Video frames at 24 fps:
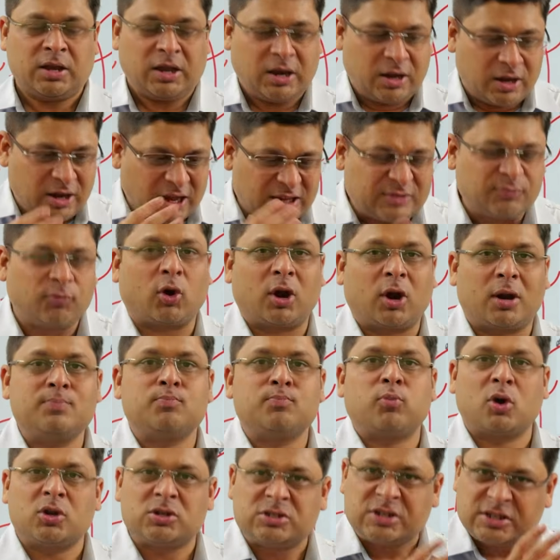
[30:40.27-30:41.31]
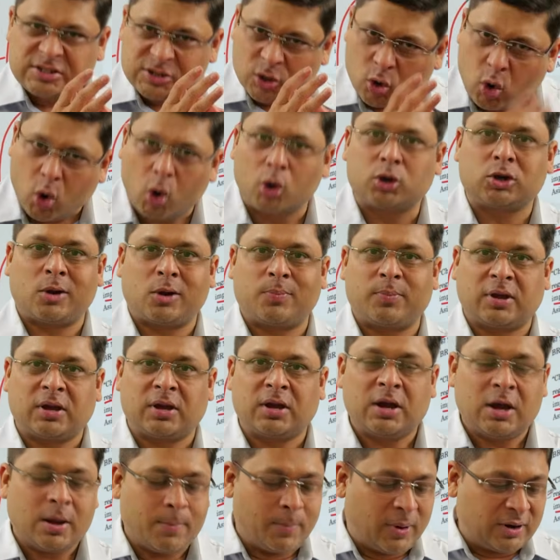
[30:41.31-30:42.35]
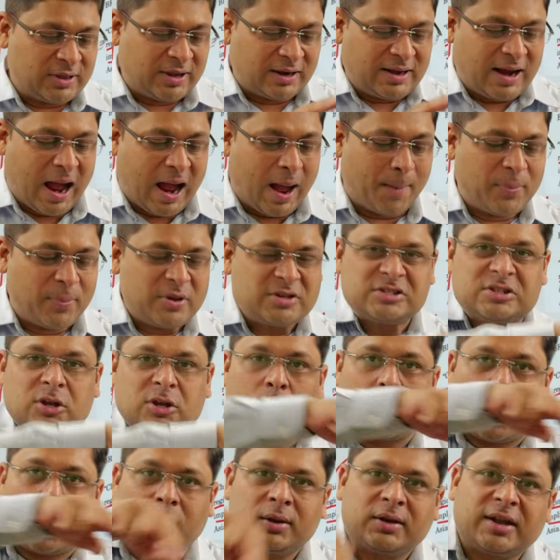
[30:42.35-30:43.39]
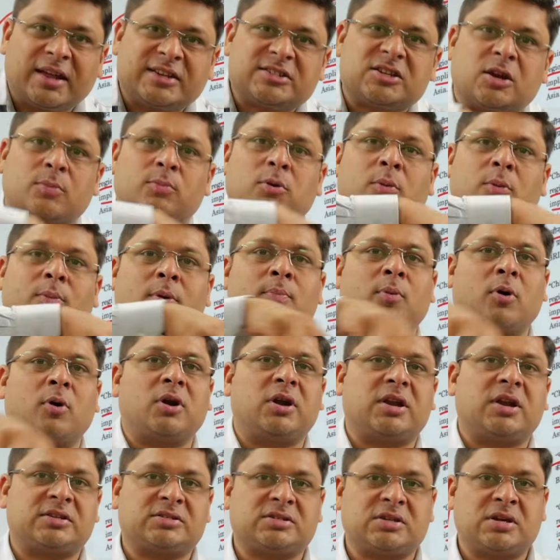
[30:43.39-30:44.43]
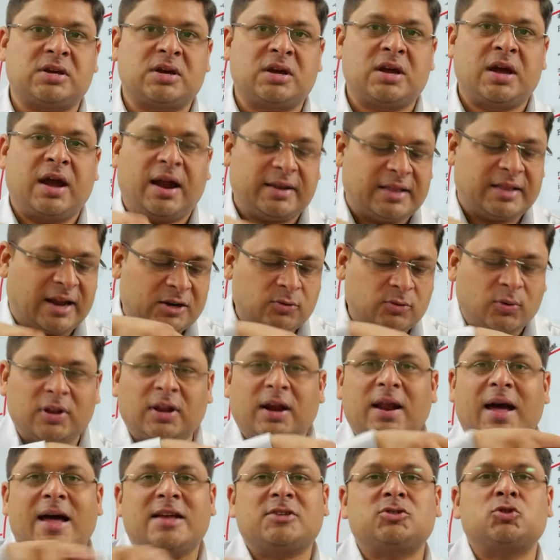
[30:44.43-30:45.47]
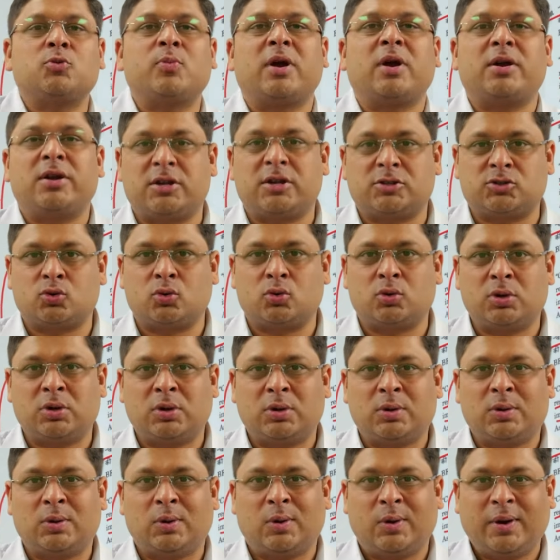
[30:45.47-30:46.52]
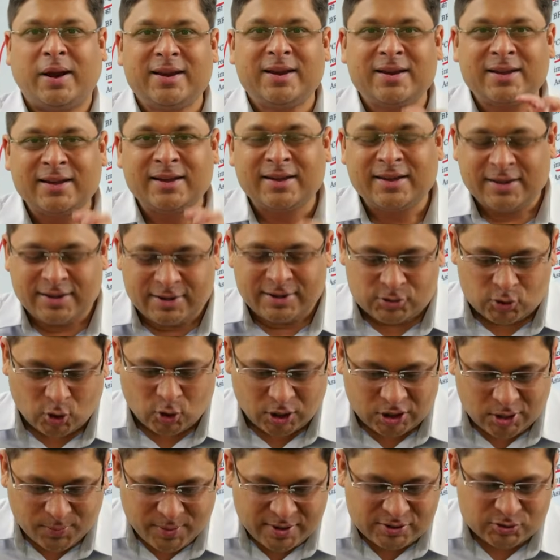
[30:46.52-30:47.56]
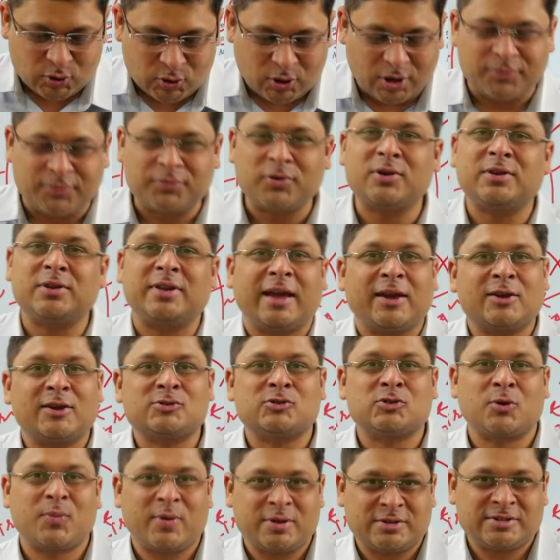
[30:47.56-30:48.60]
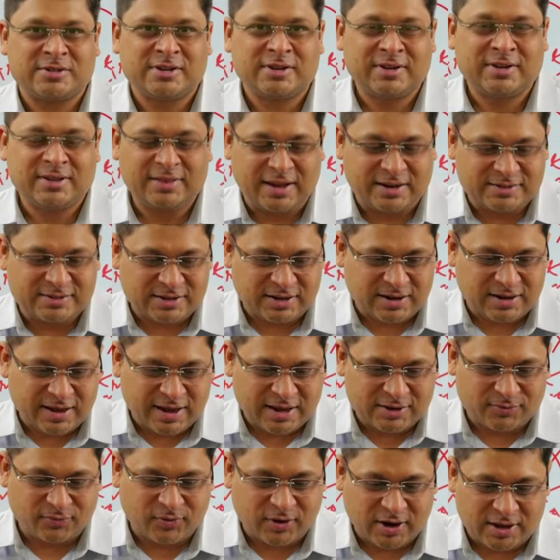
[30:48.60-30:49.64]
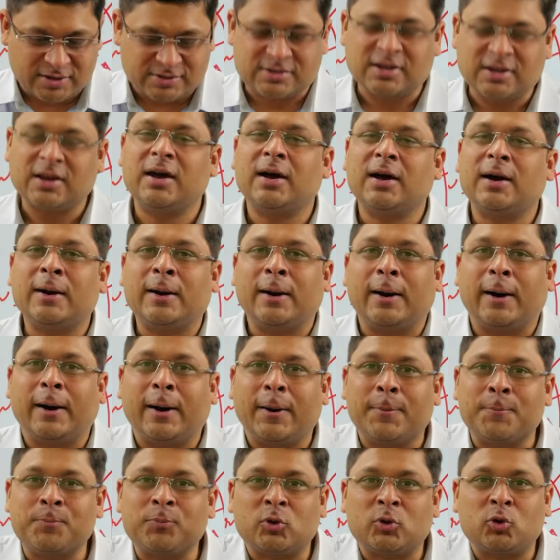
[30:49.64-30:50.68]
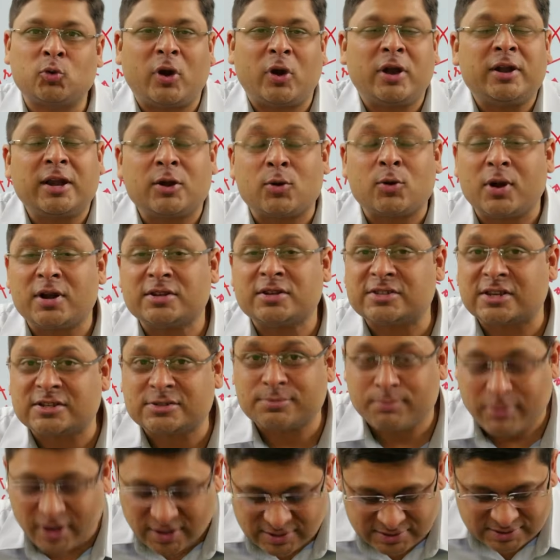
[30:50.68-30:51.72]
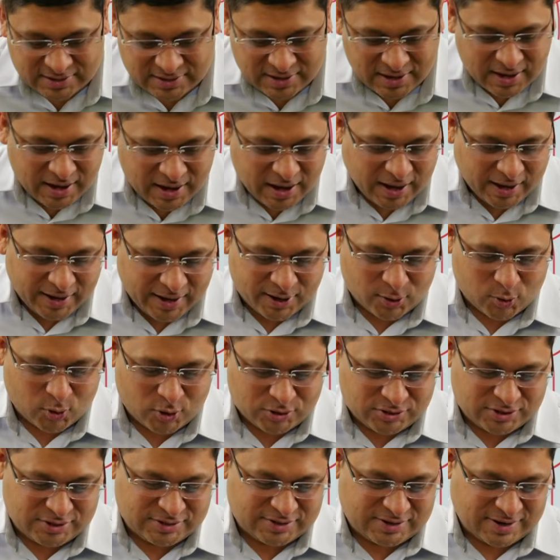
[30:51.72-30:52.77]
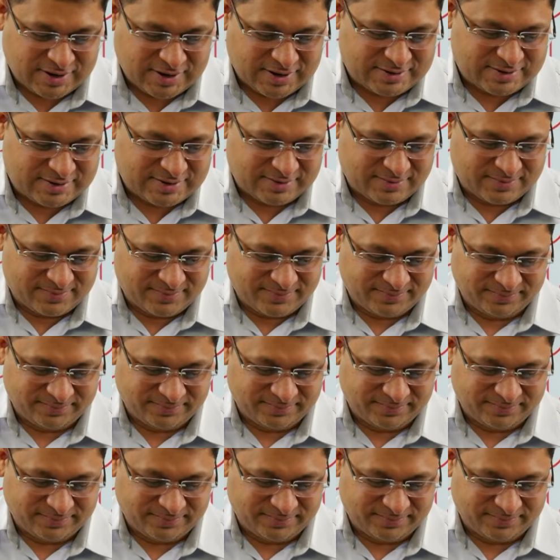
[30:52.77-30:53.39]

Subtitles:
India's foreign policy is a core topic, but that happens in the context of global politics. And that's why that has to be understood. All right. So all the best to all of you, and thank you so much. That's it as far as 2026 mains IR questions are concerned.